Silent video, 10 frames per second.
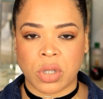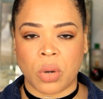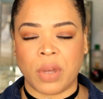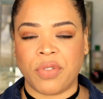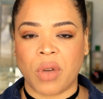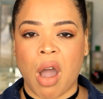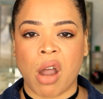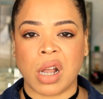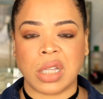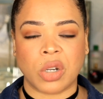So if you
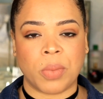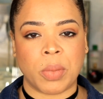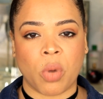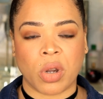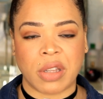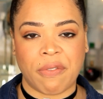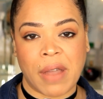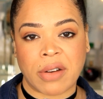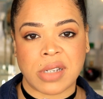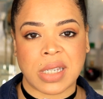are a little bit more on the
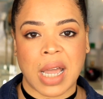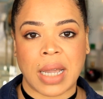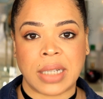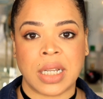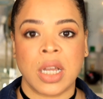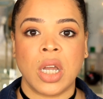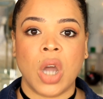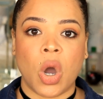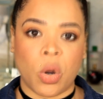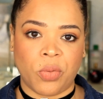fairer side
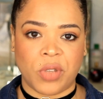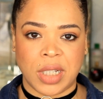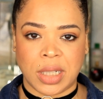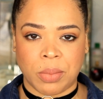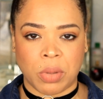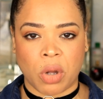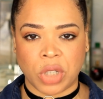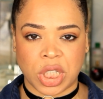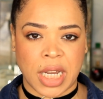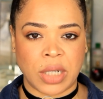Hopefully the
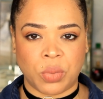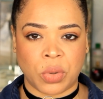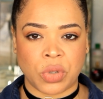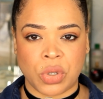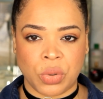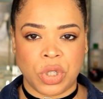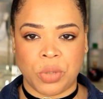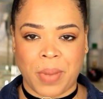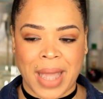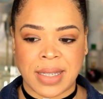blonde shade will suit
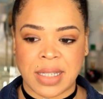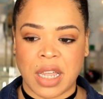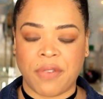you best.